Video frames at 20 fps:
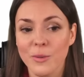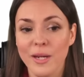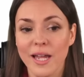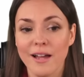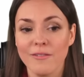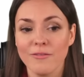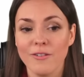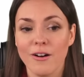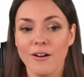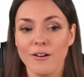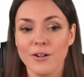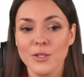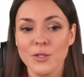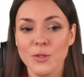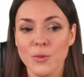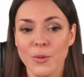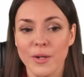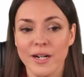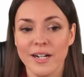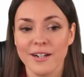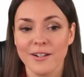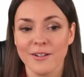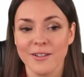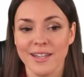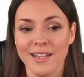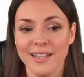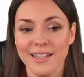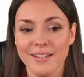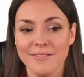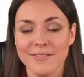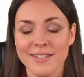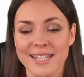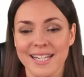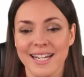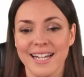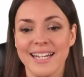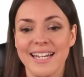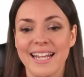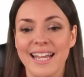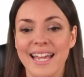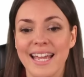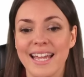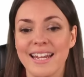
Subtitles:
we have r squared on the left side